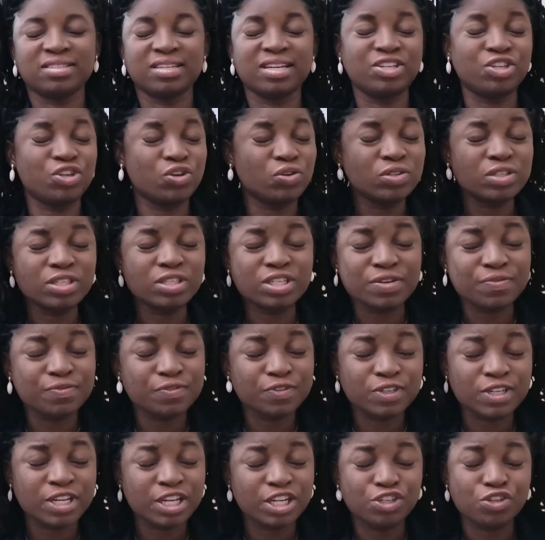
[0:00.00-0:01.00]
They don't
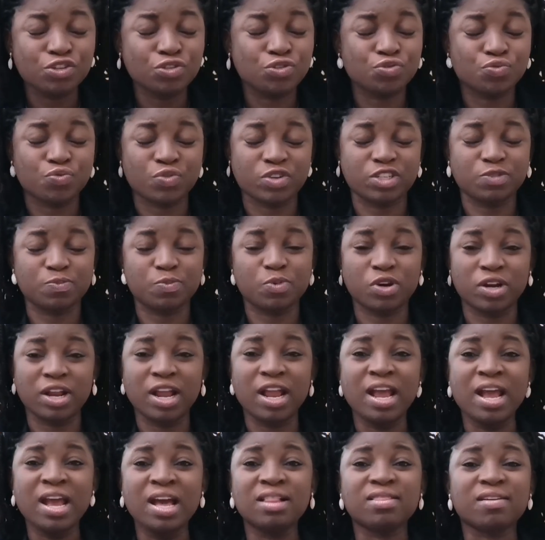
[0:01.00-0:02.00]
even need you to respond.
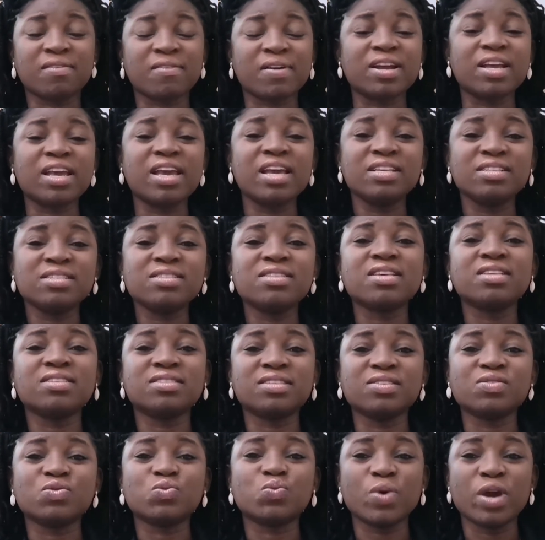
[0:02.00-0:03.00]
There are
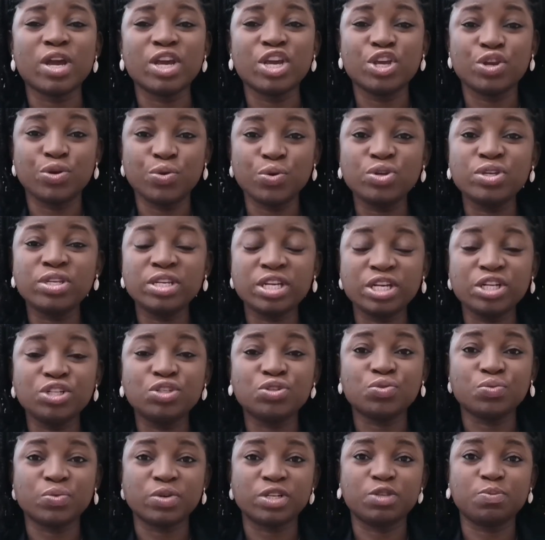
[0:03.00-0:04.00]
instances where you don't need
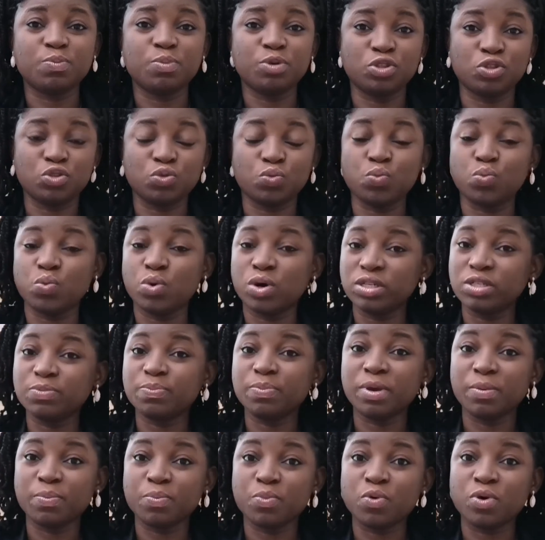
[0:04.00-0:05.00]
to respond to what
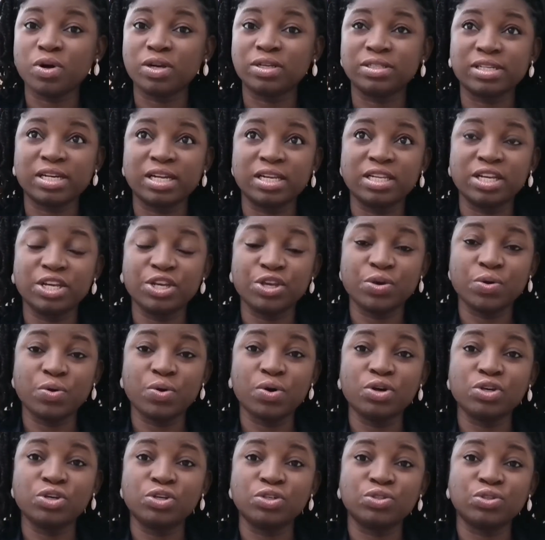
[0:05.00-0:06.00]
people are telling you.
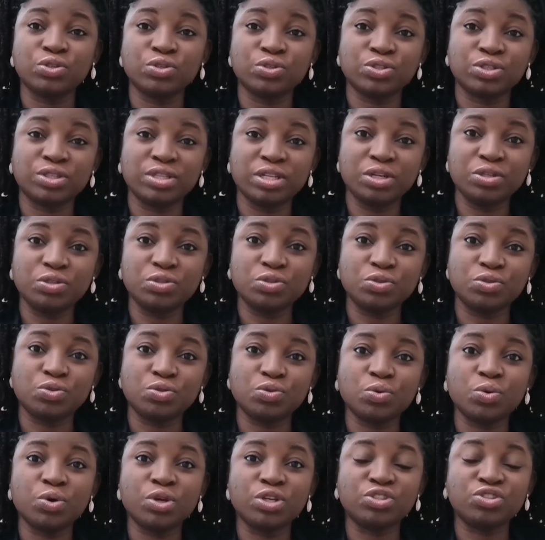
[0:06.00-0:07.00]
All you just need to
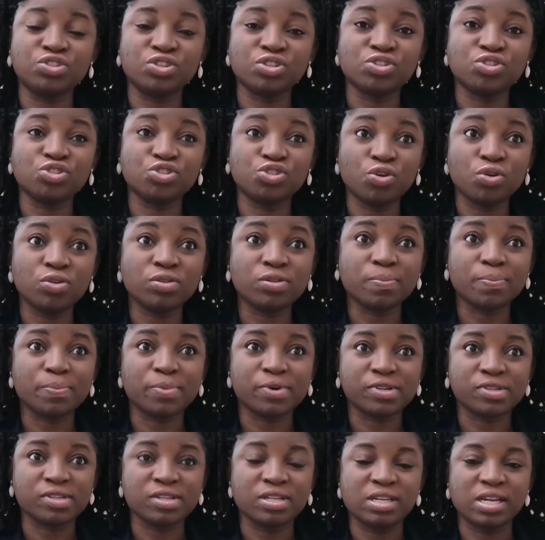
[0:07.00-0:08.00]
do is just show the
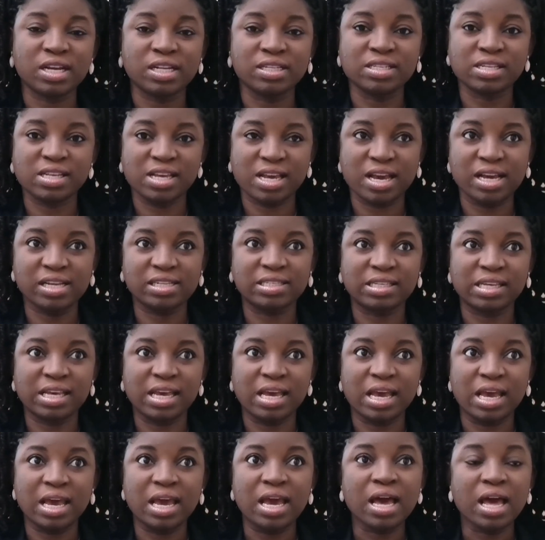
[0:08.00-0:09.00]
person that, yes,
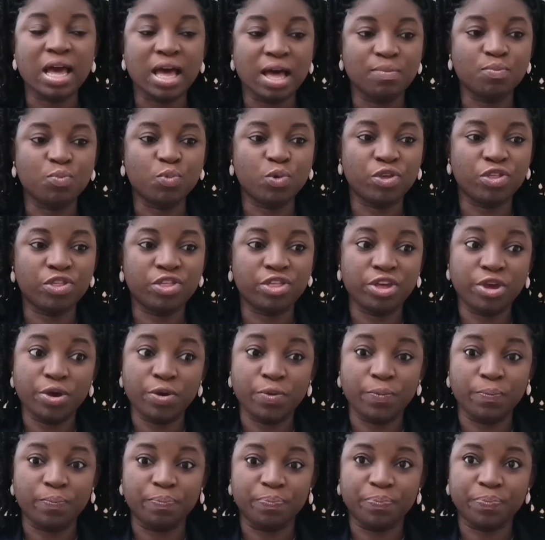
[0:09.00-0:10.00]
I'm with
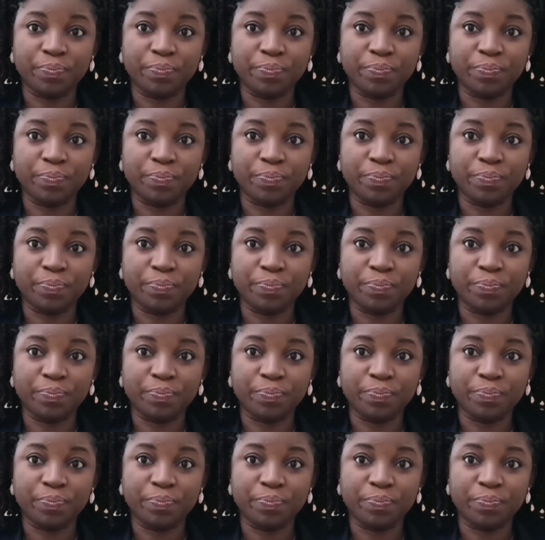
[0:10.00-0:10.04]
you.